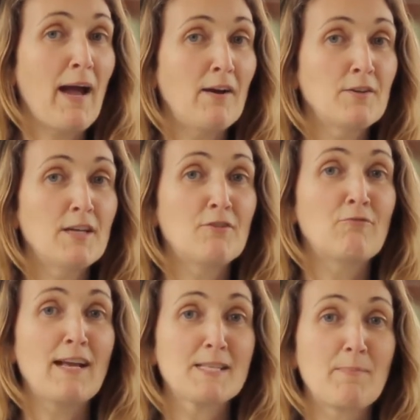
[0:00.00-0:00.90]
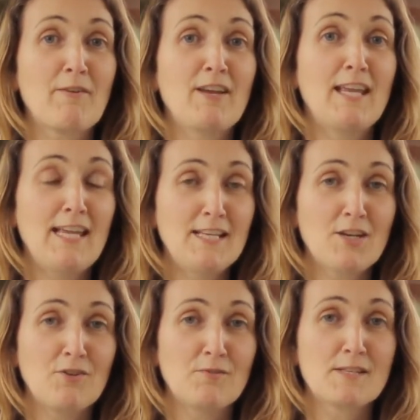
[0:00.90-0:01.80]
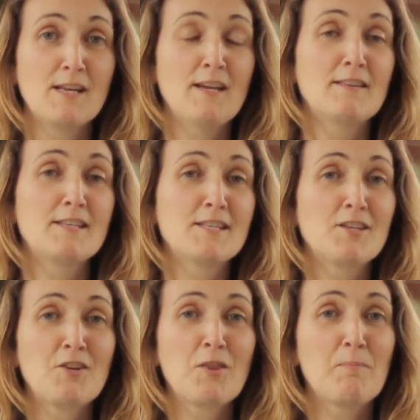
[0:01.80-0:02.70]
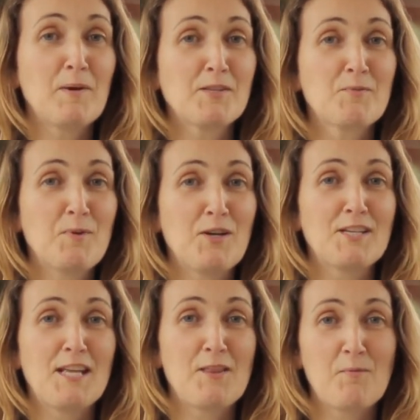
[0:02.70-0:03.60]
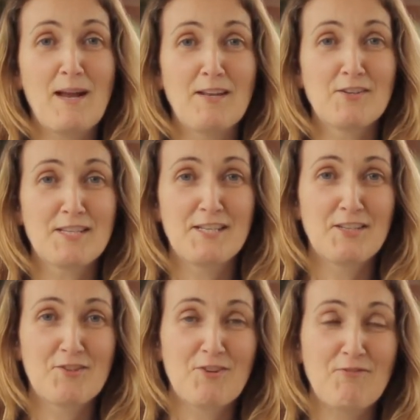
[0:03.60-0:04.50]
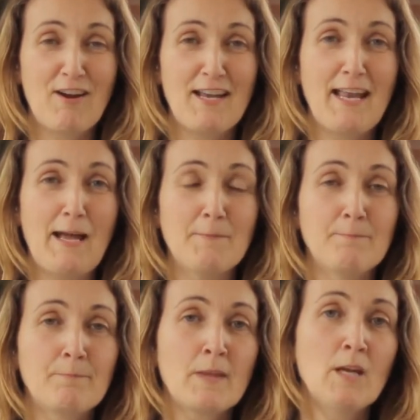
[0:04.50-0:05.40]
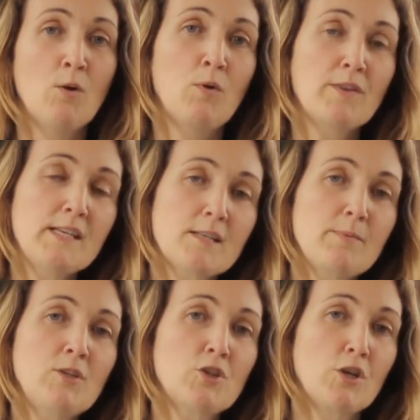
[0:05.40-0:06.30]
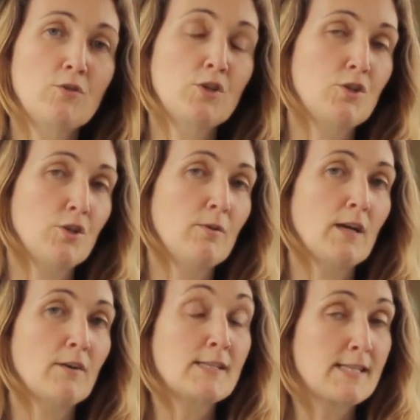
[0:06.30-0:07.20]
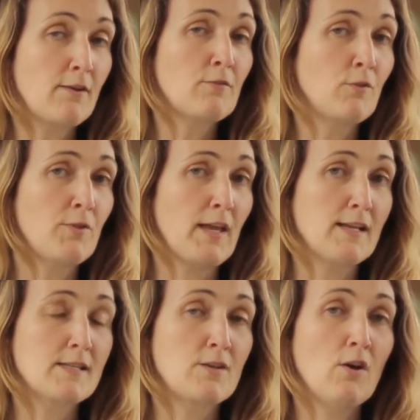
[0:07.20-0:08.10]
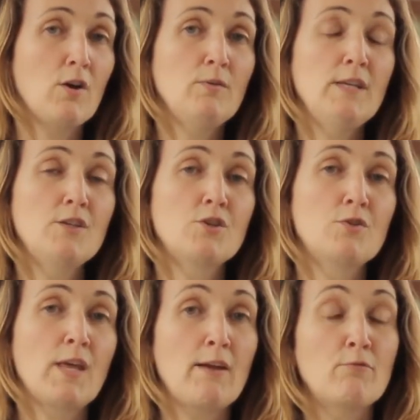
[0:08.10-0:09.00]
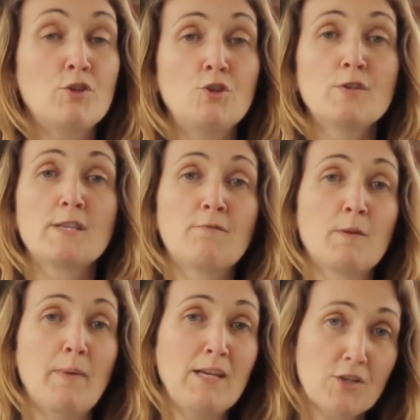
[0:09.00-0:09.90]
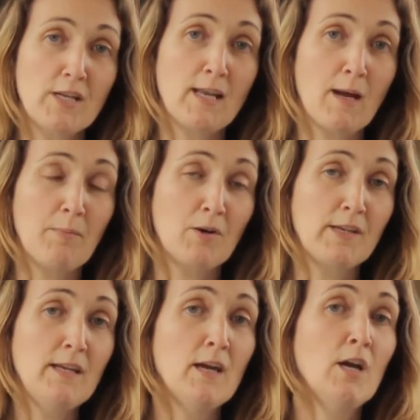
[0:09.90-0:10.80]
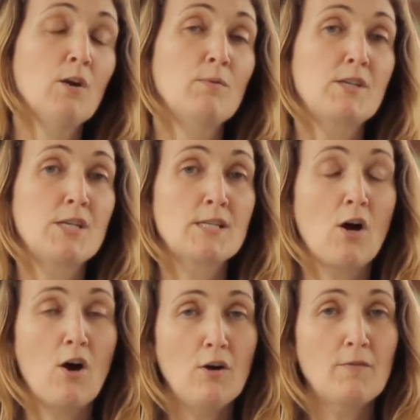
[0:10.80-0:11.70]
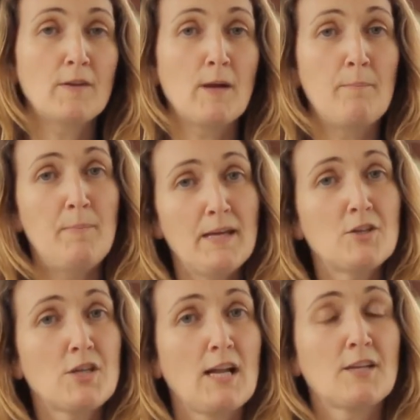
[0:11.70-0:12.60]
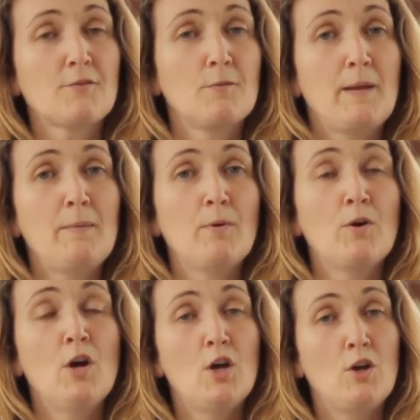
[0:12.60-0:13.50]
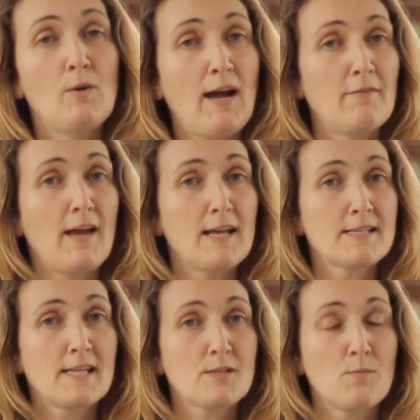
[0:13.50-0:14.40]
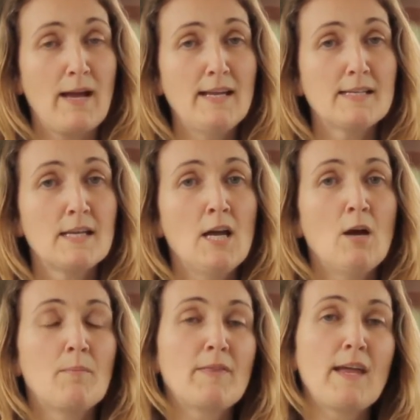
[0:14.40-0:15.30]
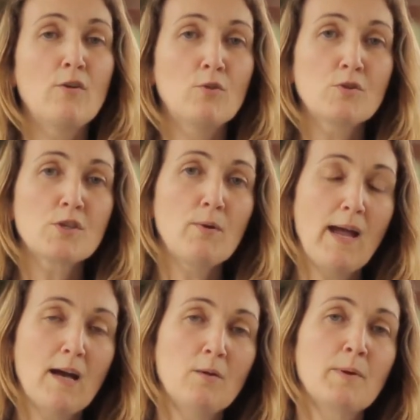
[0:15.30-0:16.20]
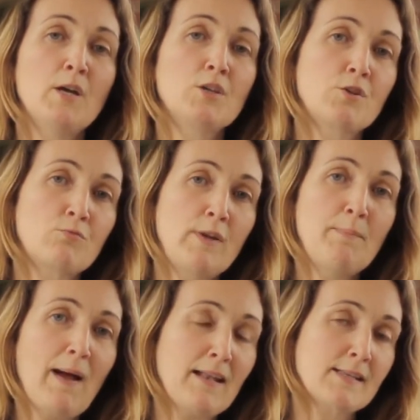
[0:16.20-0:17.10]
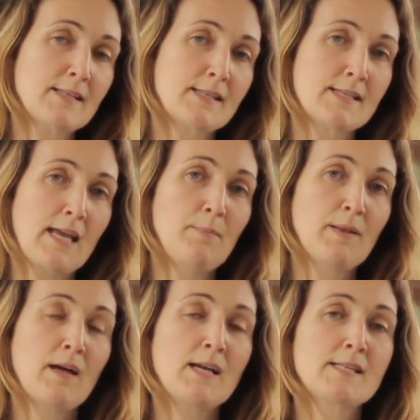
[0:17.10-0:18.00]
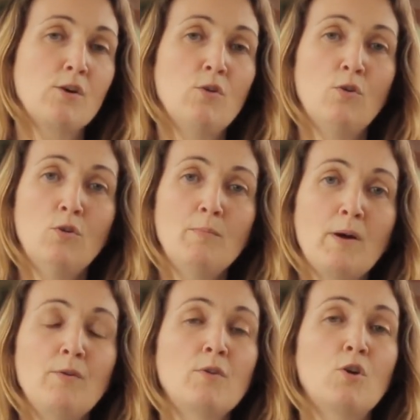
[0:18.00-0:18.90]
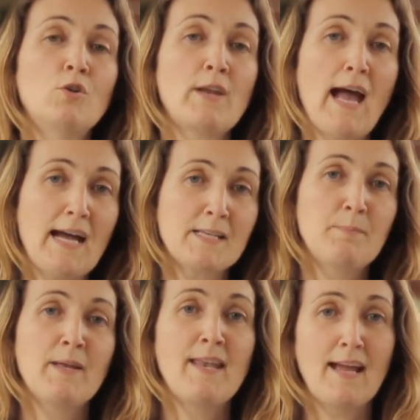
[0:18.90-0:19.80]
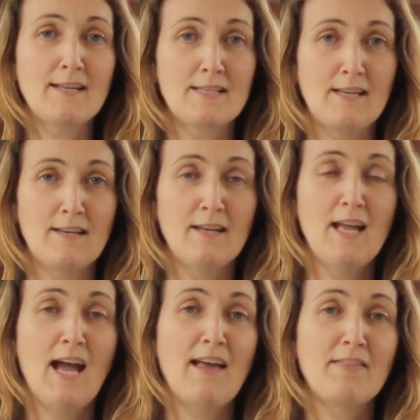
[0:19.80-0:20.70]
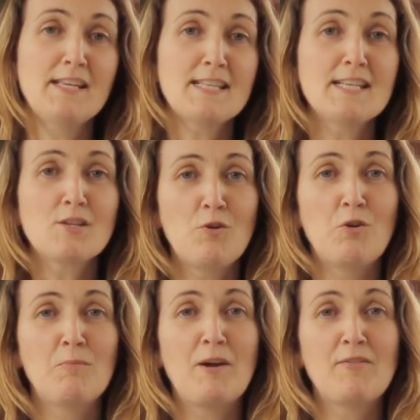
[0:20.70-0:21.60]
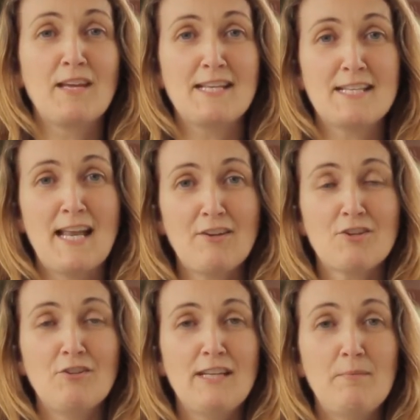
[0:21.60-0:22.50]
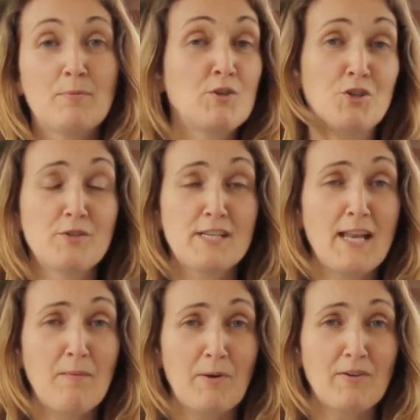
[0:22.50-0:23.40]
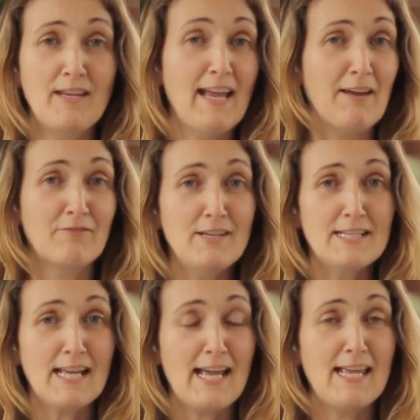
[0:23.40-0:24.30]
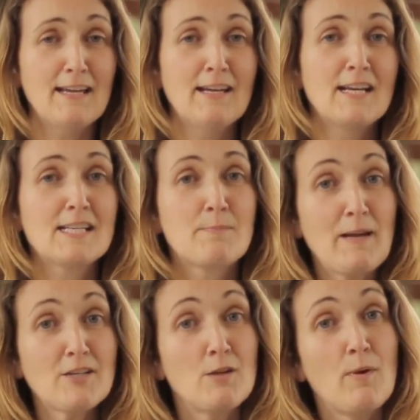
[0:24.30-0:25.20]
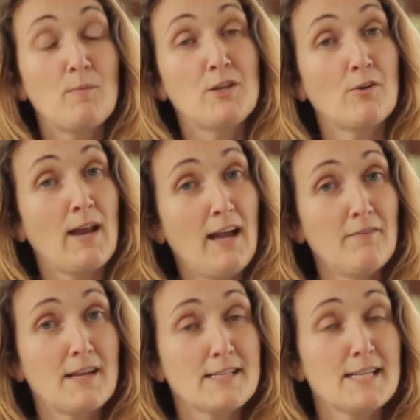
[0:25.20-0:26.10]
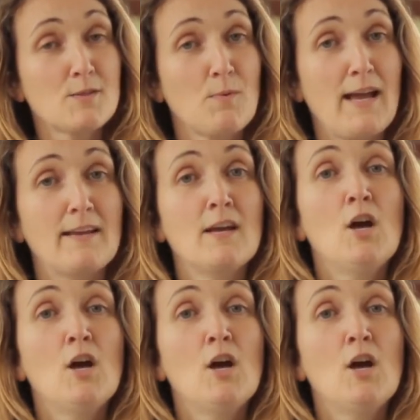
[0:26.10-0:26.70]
powder and raspberry ketones. This is another buzzword in the weight loss industry right now. What these have been shown to do are several things. Not only do they reduce inflammation in our body, which is often a big challenge for people who have excess weight, but they also help to rebalance and stabilize a hormone called adiponectin. And this is a hormone that is naturally produced in our body every day, especially when we don't have excess weight,